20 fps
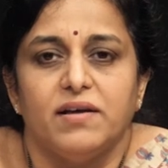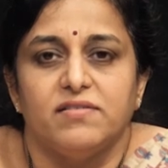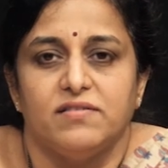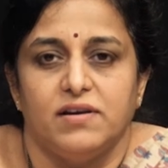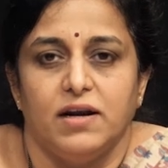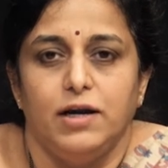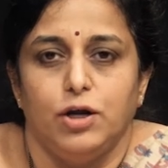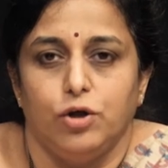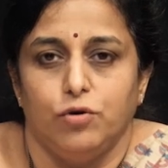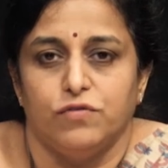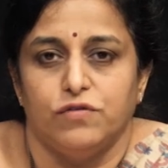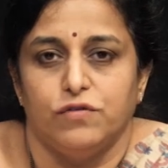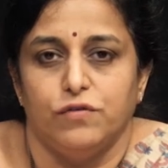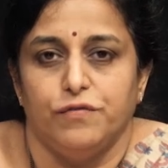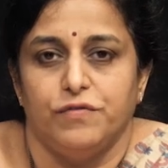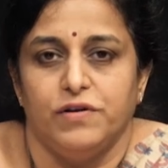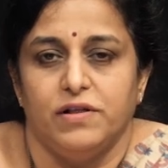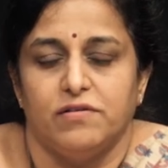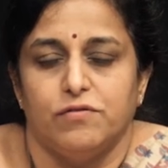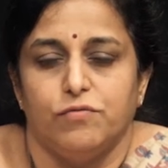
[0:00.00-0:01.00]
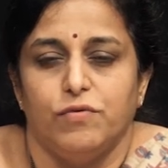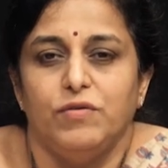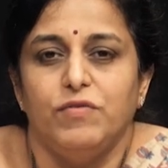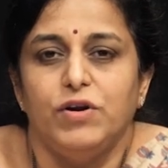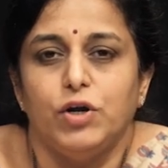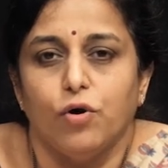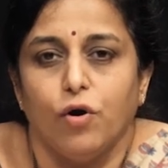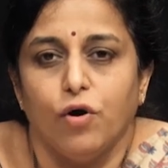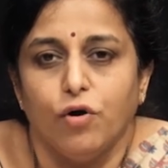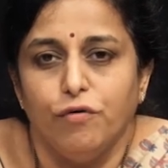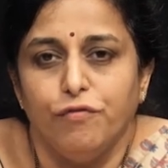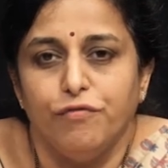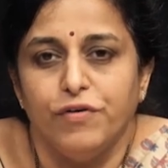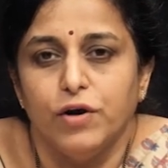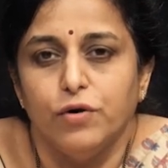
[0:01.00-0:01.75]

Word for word: extent eosinophils. When we talk of